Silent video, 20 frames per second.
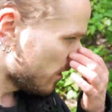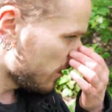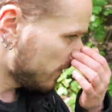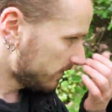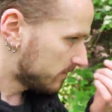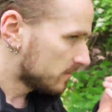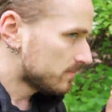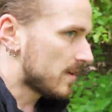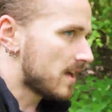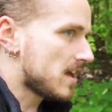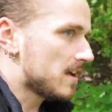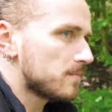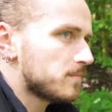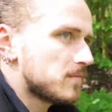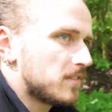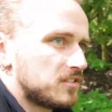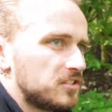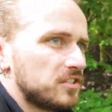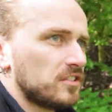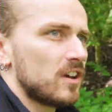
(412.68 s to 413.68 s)
Other than that,
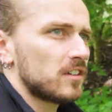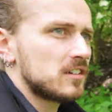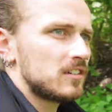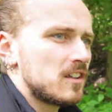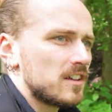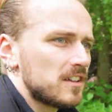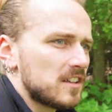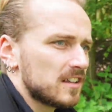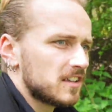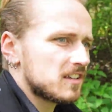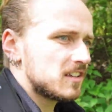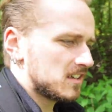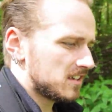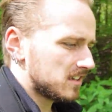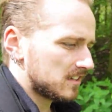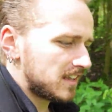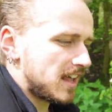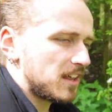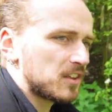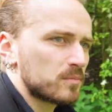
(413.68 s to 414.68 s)
it's just kind of like
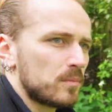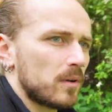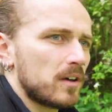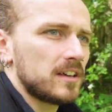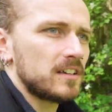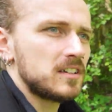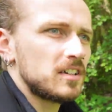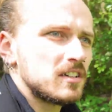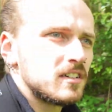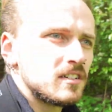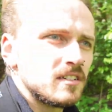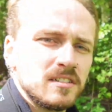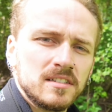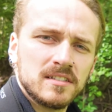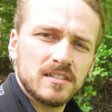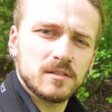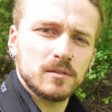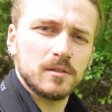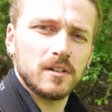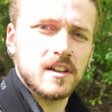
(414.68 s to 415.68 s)
less spotted
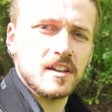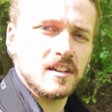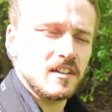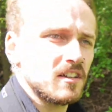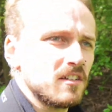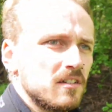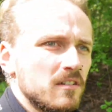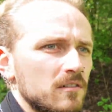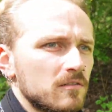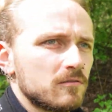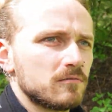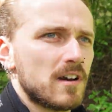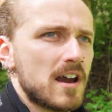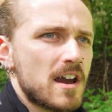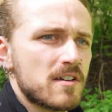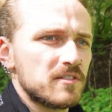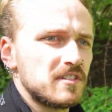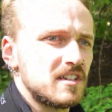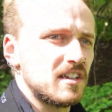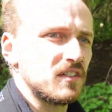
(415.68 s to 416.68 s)
or like
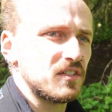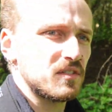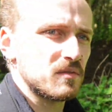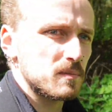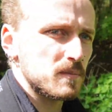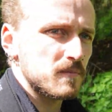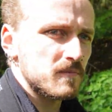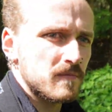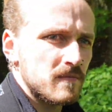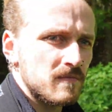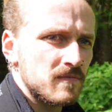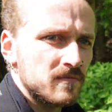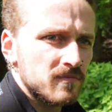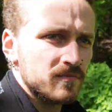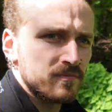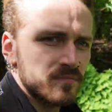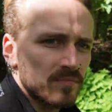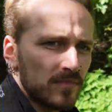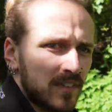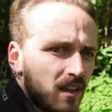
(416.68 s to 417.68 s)
rarities.
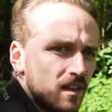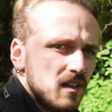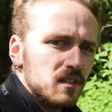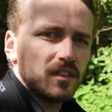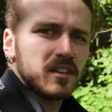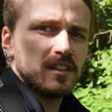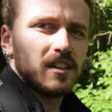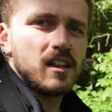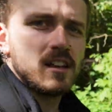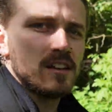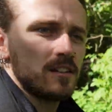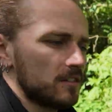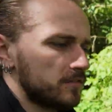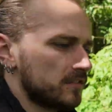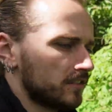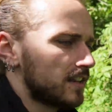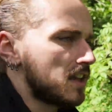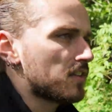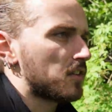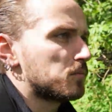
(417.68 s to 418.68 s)
So, you know,
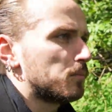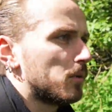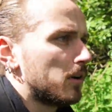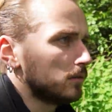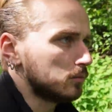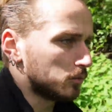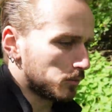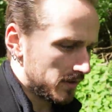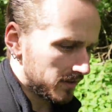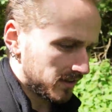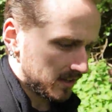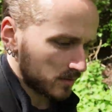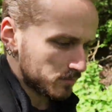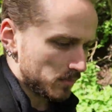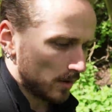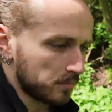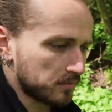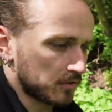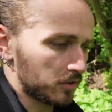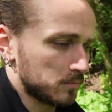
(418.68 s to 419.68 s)
if a less spotted
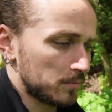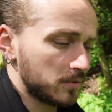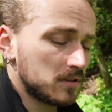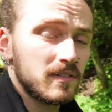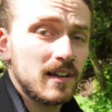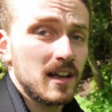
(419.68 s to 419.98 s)
woodpecker pops up,